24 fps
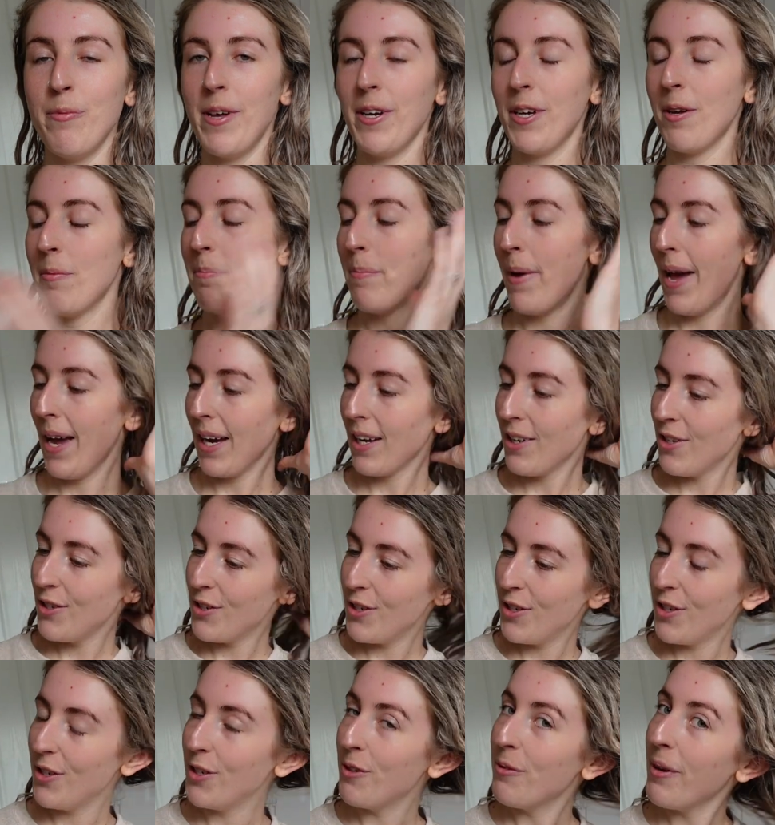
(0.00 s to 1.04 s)
welcome back
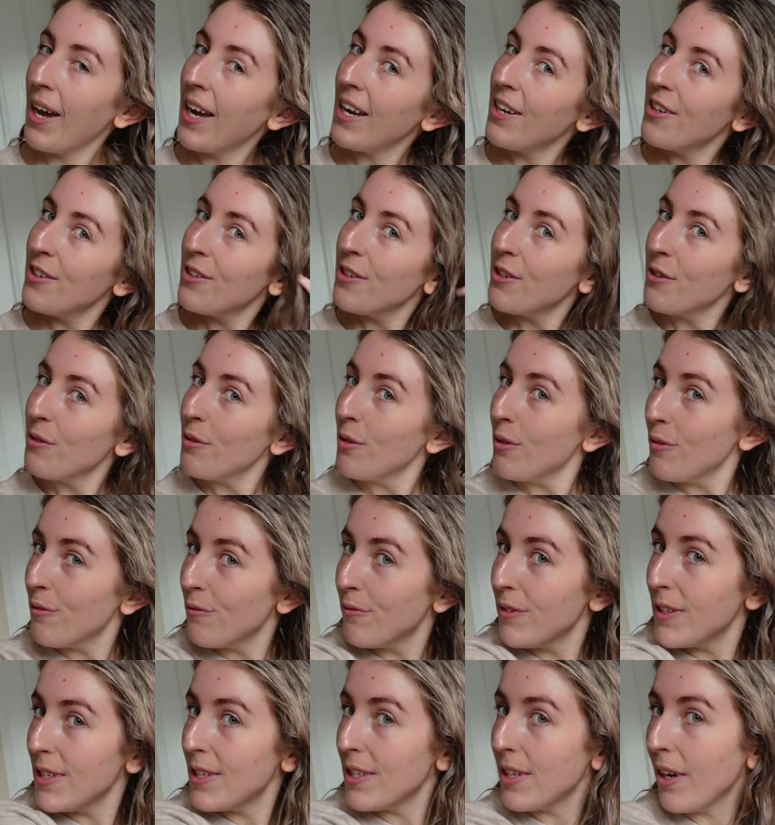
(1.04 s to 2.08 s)
to a new
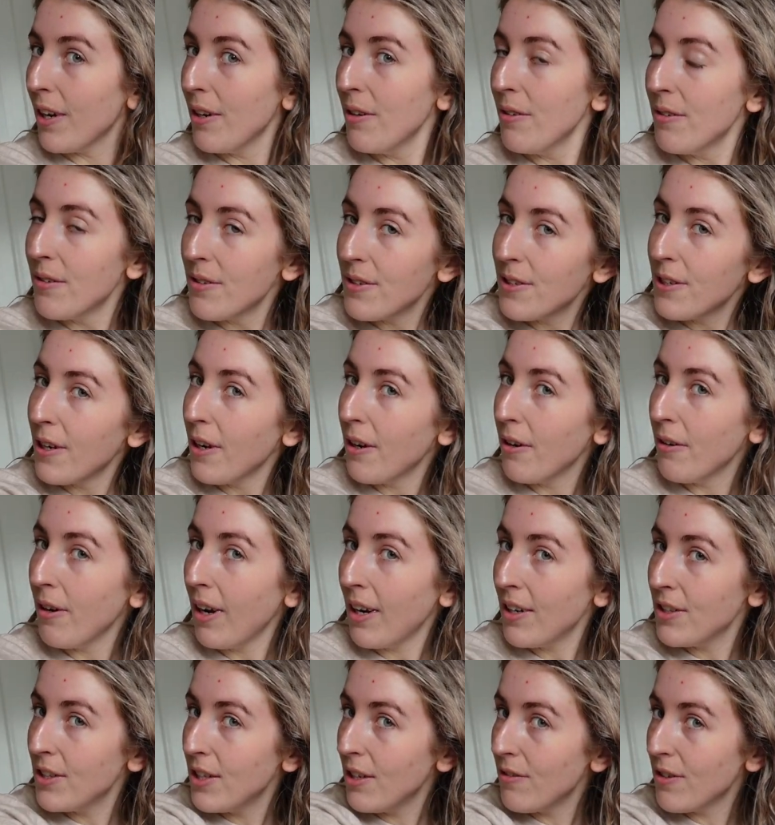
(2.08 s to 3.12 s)
video. So
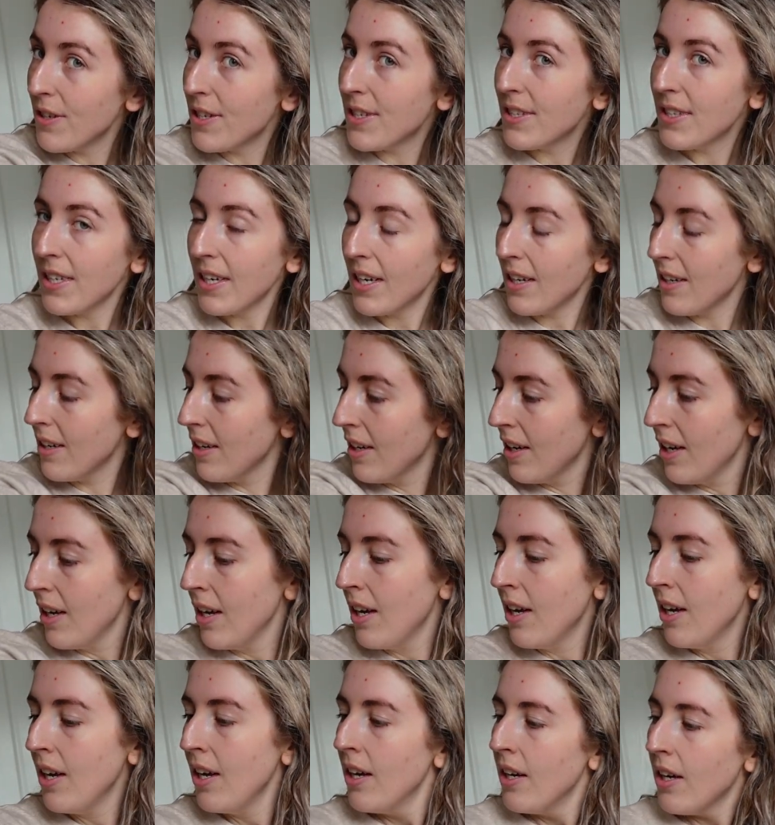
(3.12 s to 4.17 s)
as you've just seen,
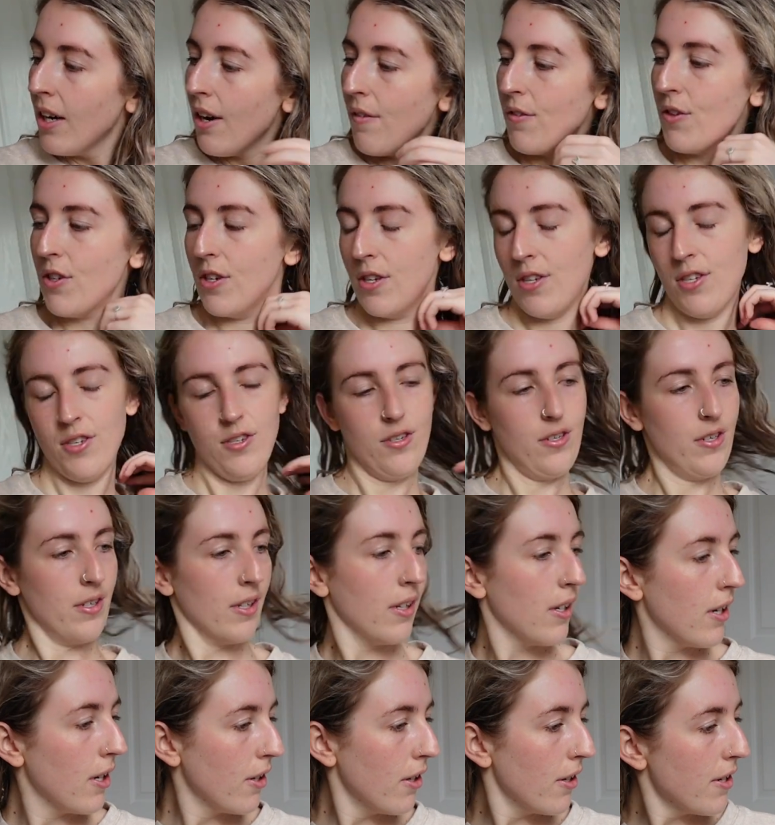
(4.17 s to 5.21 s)
I've just done
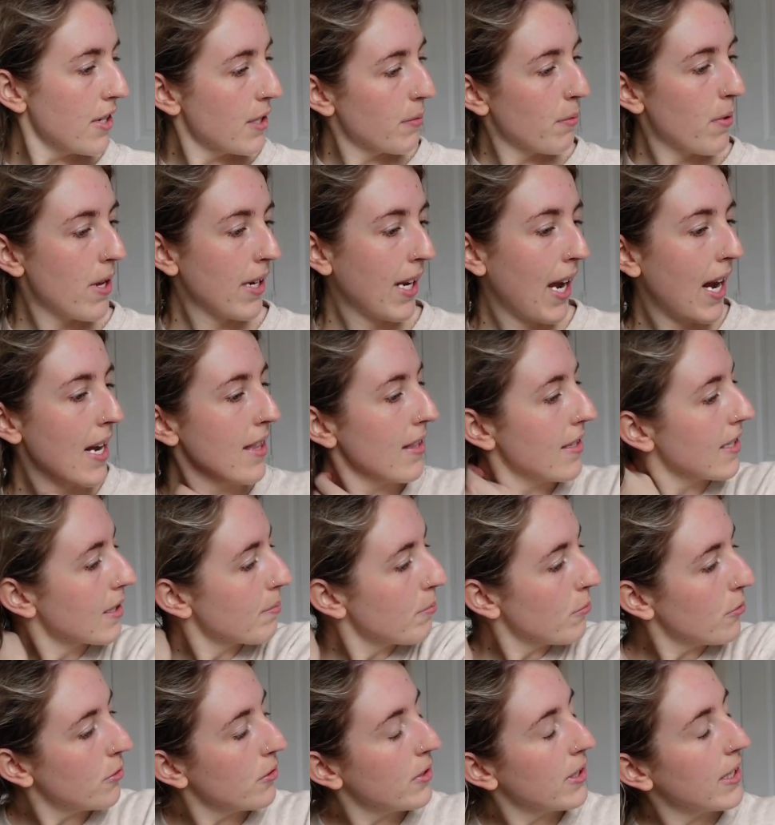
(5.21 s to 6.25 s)
a nice workout
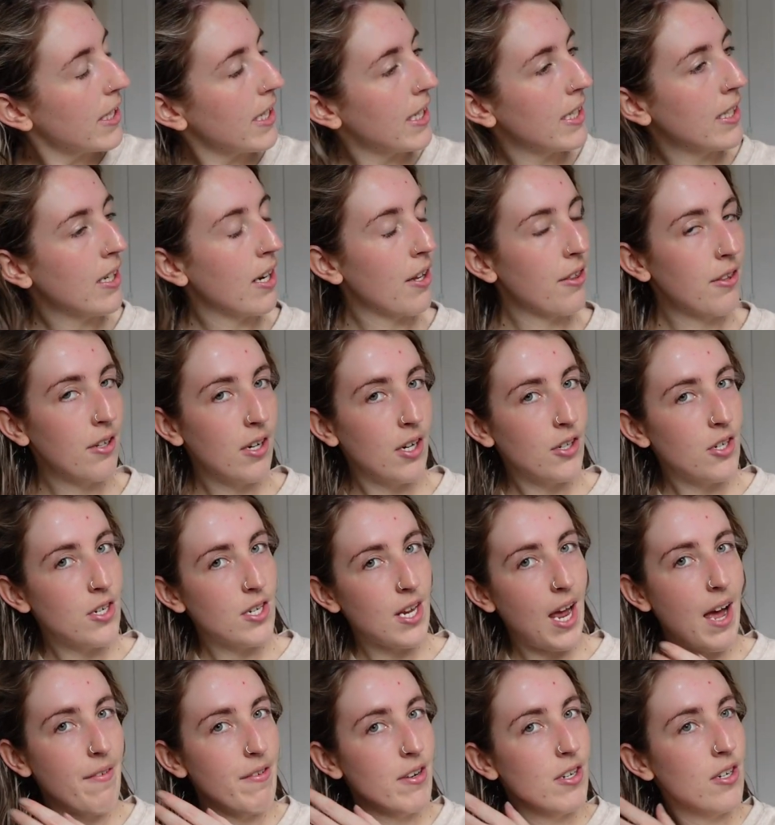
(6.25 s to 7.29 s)
this morning. I thought I'd just
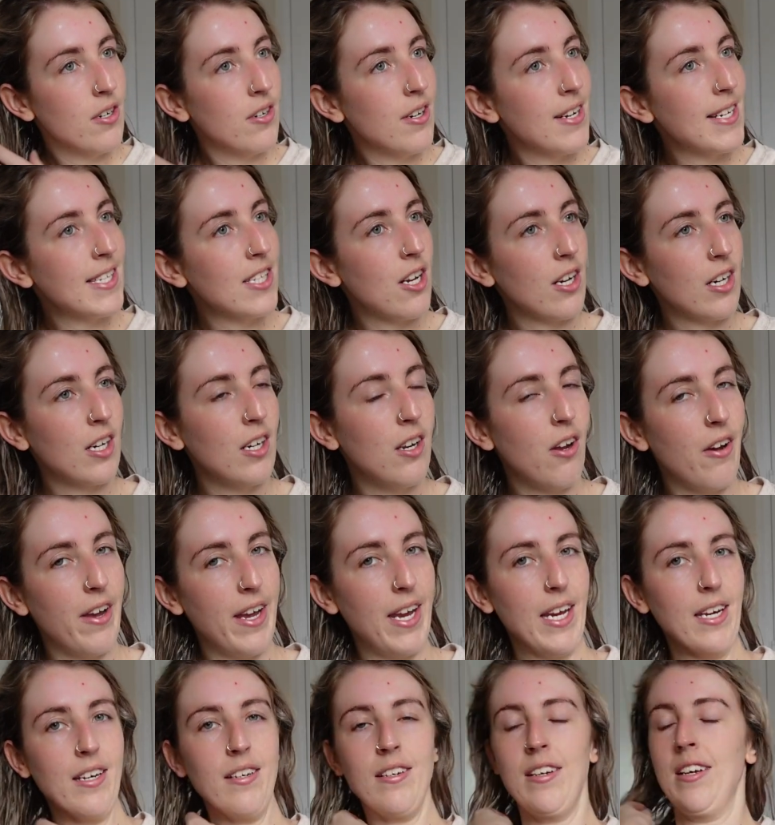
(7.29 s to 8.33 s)
have a nice like
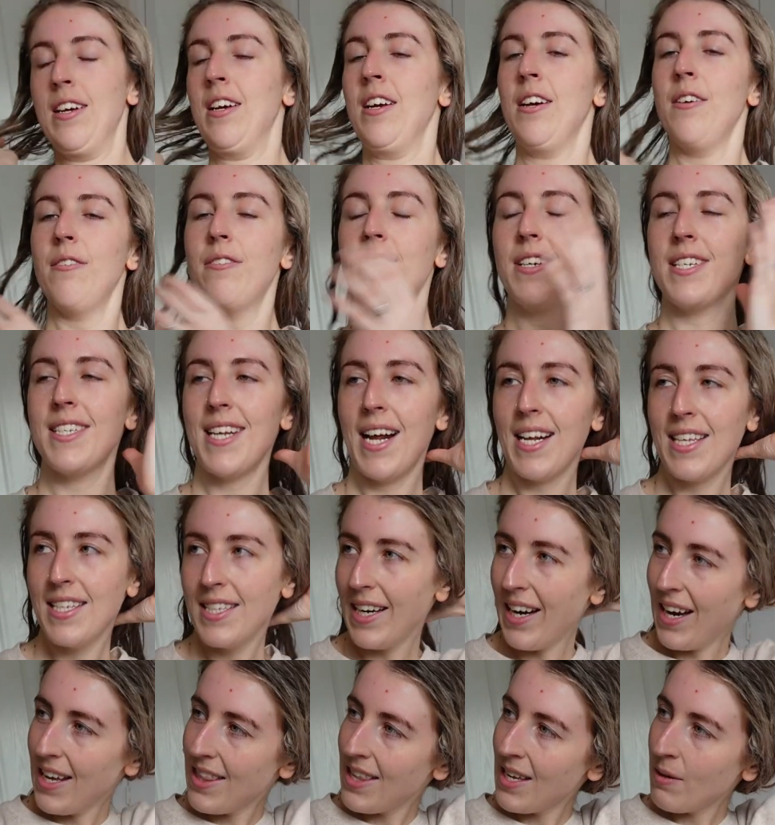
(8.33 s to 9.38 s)
lie-in for a
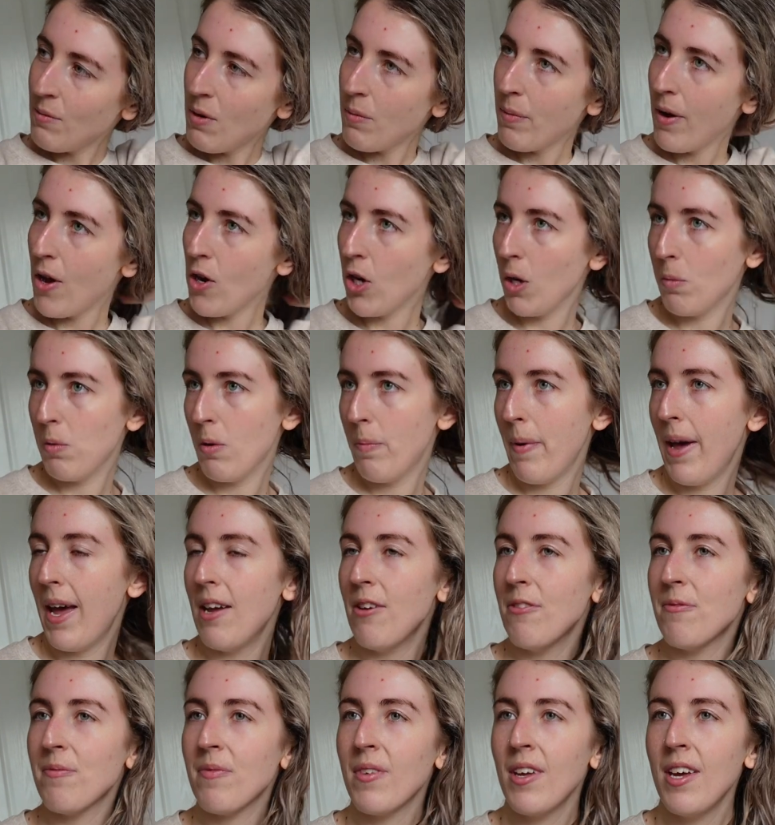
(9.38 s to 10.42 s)
Saturday. I think we woke up
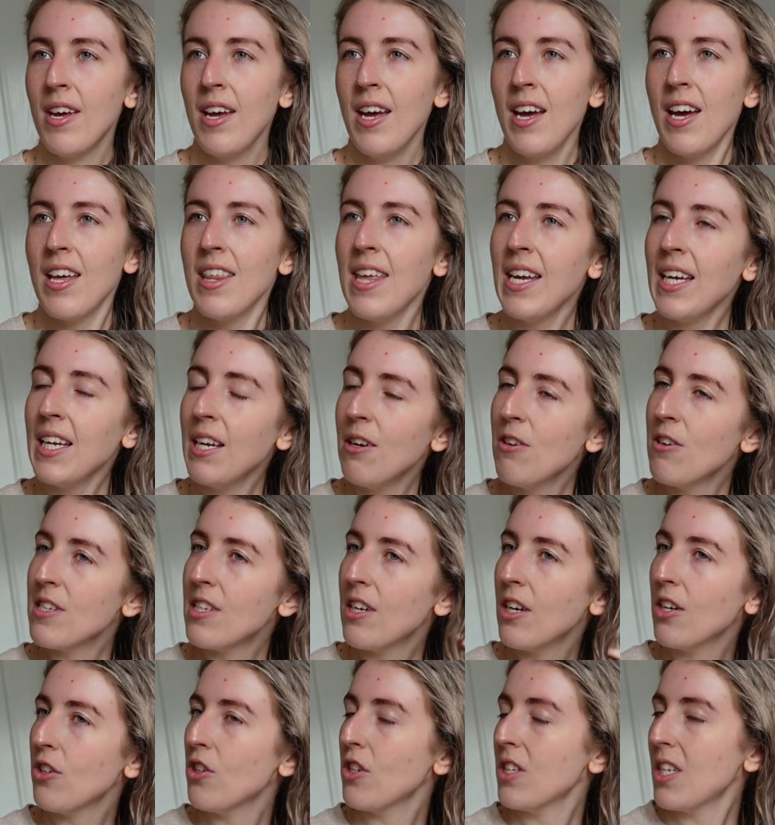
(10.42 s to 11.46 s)
about, I think it was
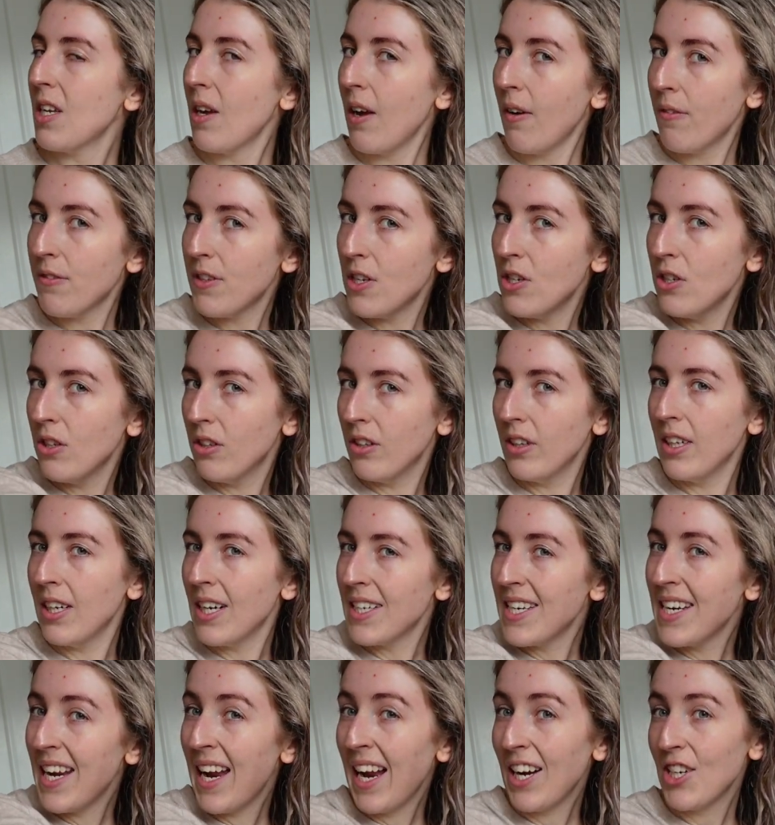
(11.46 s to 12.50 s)
like just after nine. I
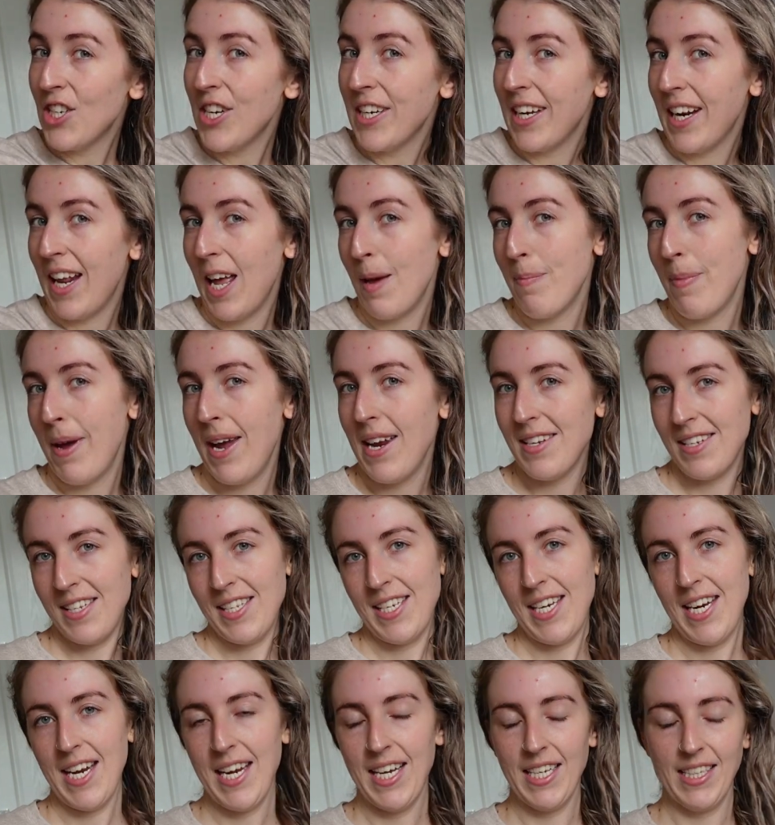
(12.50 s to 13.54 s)
didn't actually get a bed
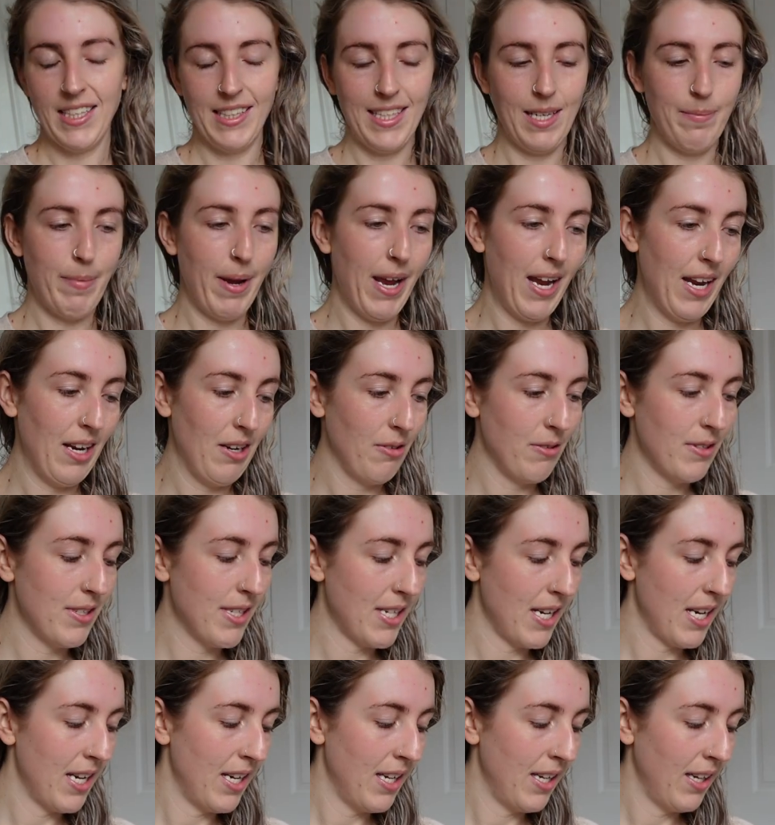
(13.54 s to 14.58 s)
till
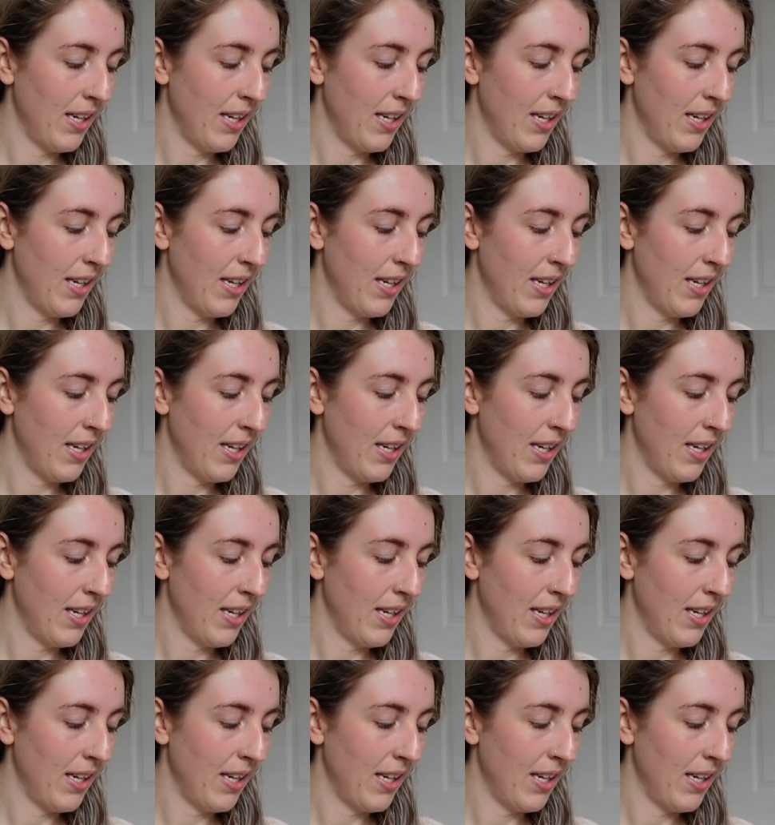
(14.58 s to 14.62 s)
about